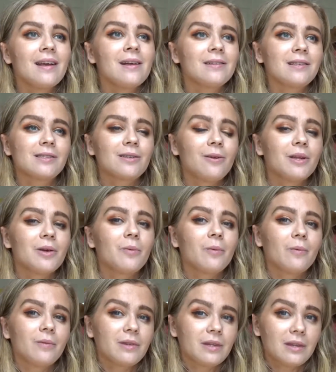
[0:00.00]
So
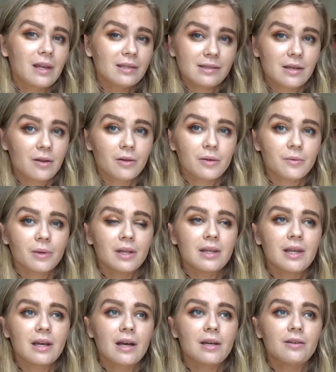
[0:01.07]
this is the only really
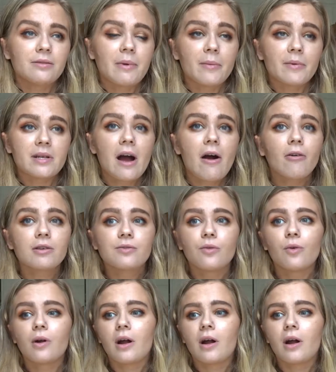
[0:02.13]
thing I use paper towels for.